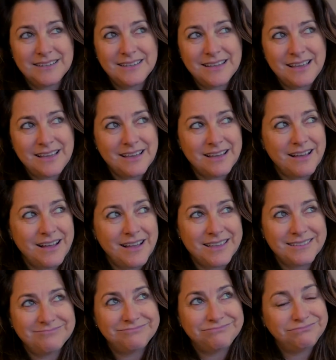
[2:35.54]
Yeah,
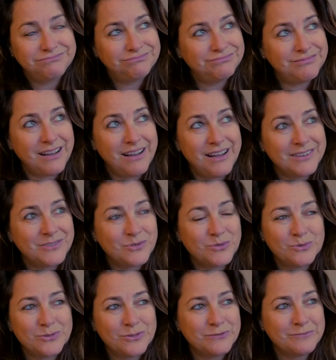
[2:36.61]
I
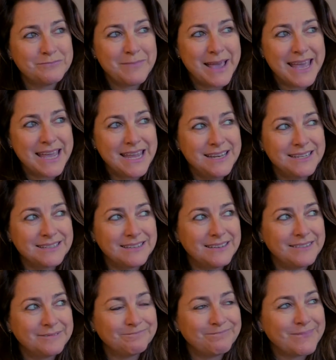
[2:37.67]
sort of made,
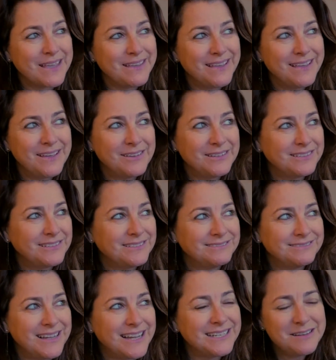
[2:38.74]

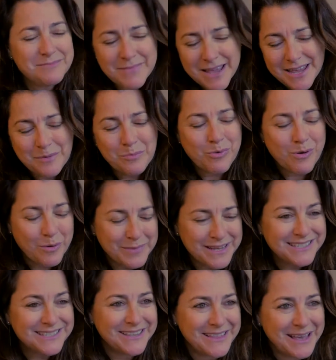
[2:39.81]
I didn't make a
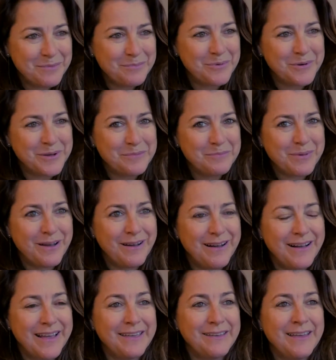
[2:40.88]
promise at that point, but
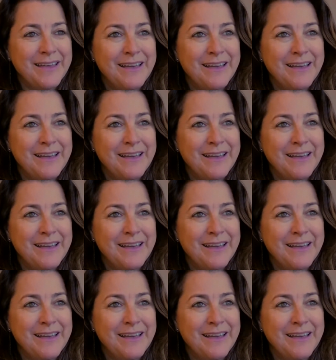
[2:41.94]
I